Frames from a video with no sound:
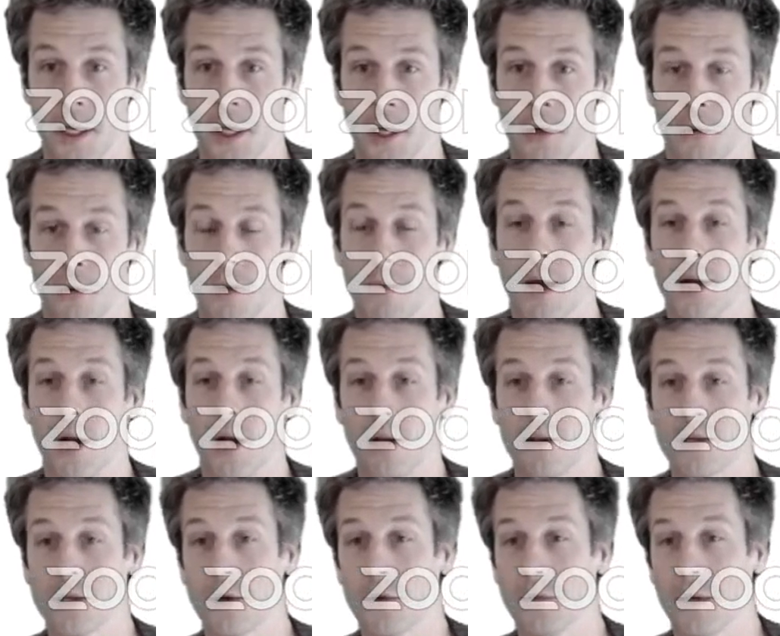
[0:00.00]
We might
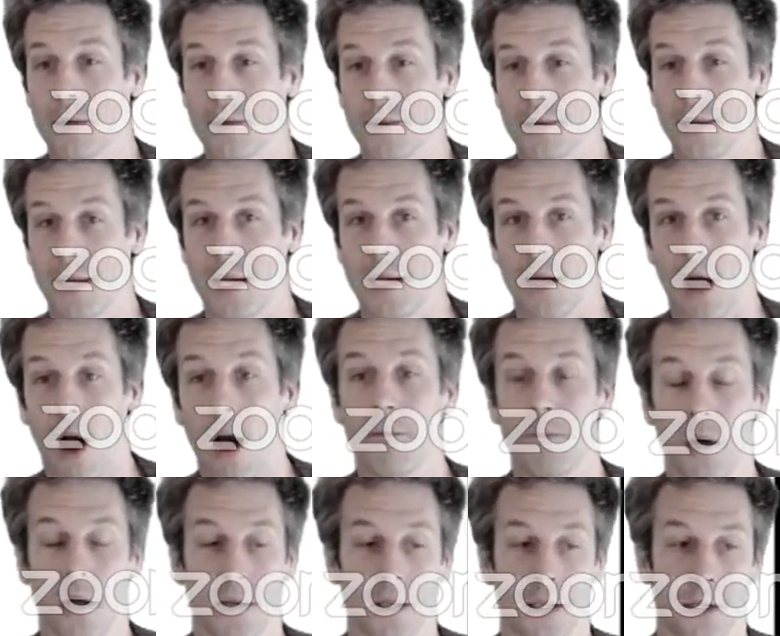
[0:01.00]
also be able to get
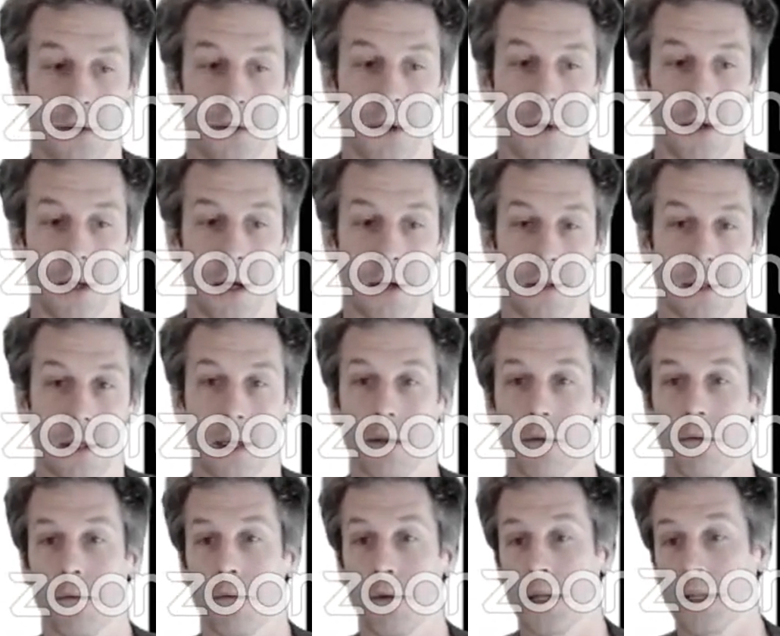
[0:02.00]
off-policy rollouts, like,
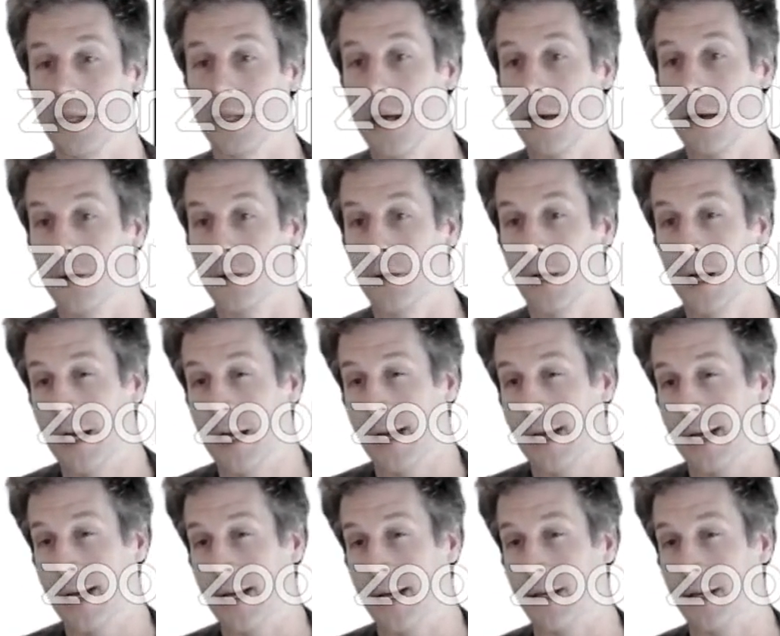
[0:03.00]
for example,
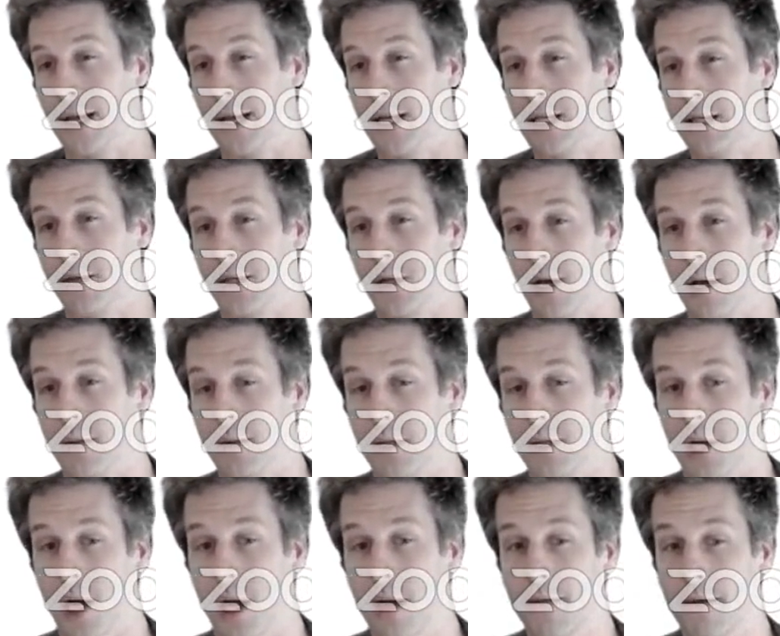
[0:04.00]
in the case of
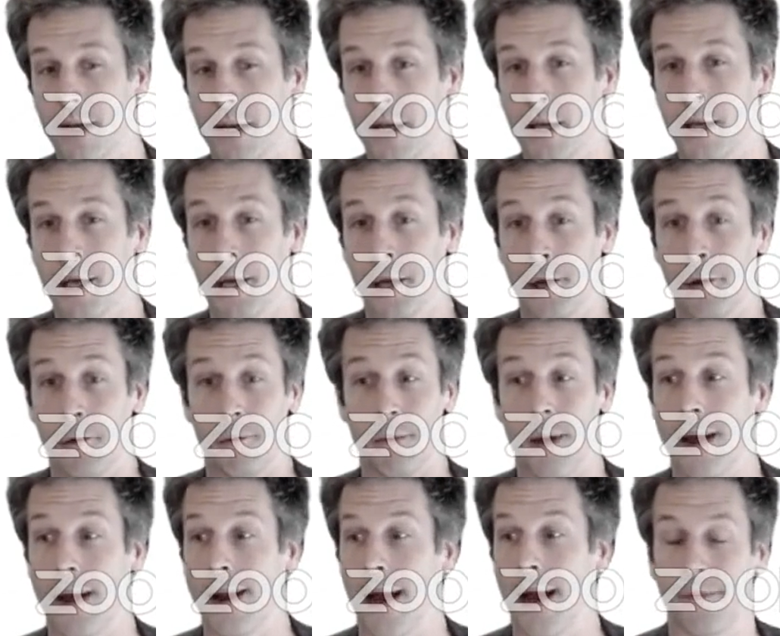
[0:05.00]
autonomous driving, we
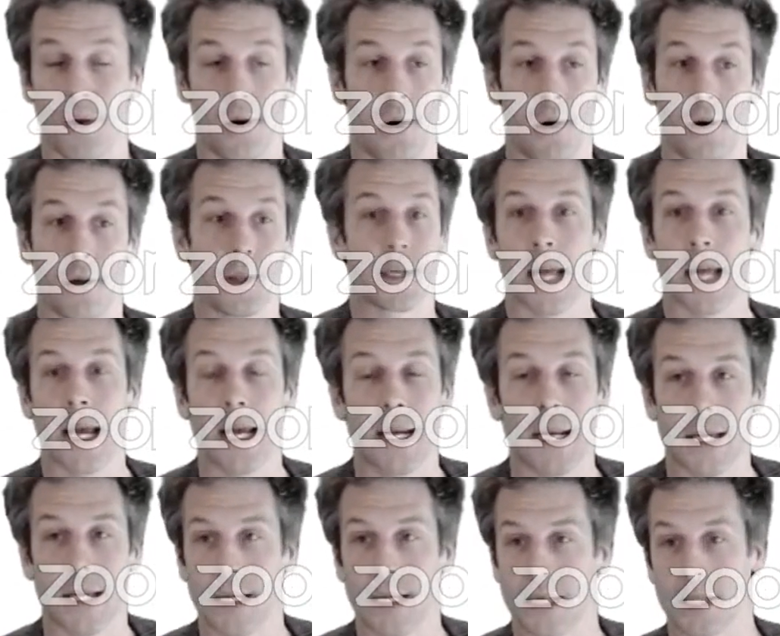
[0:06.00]
might have all the
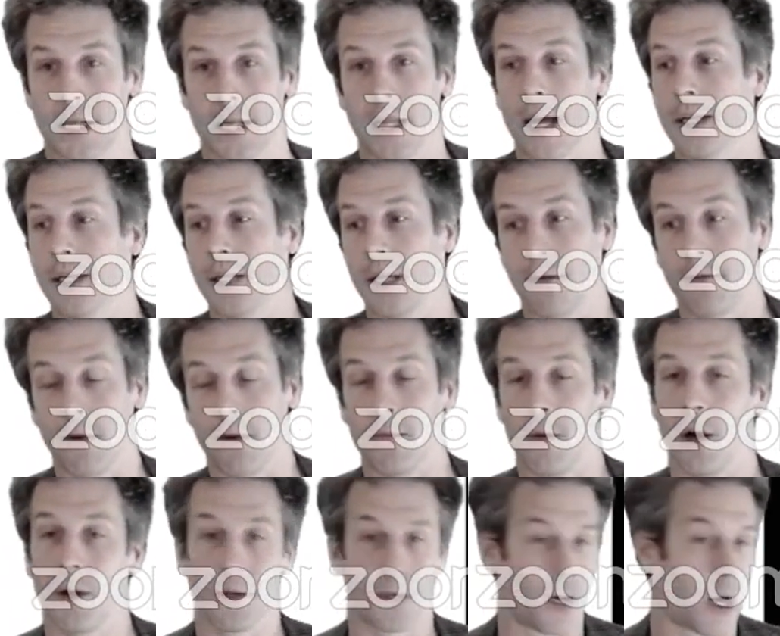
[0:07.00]
data that's collected
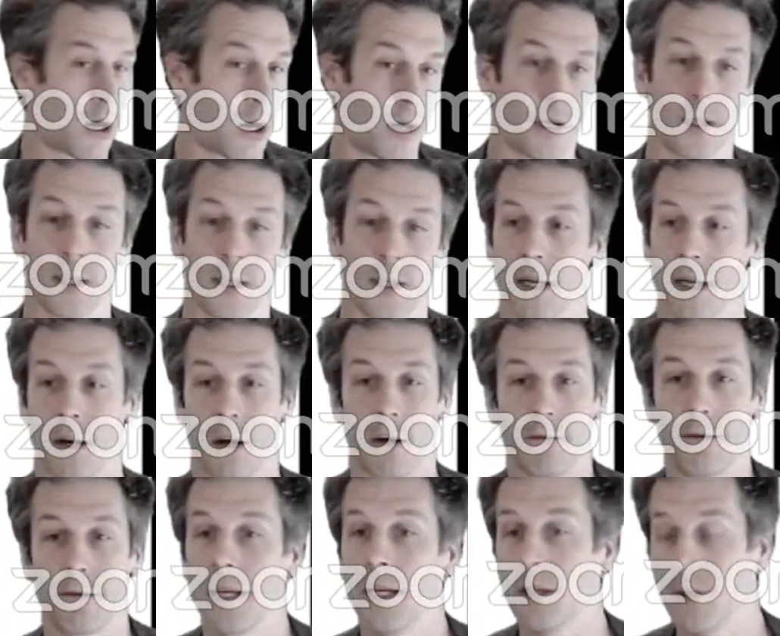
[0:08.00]
from all the cars in our
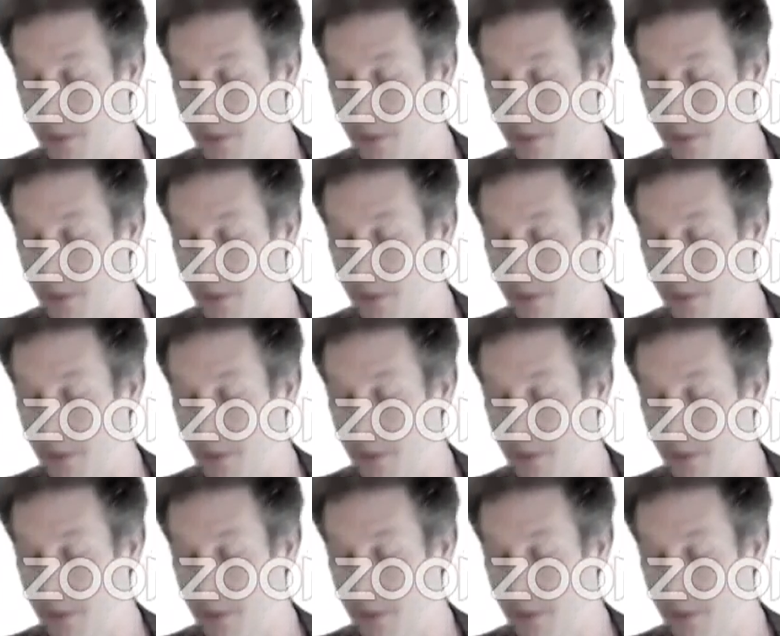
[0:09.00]
fleet,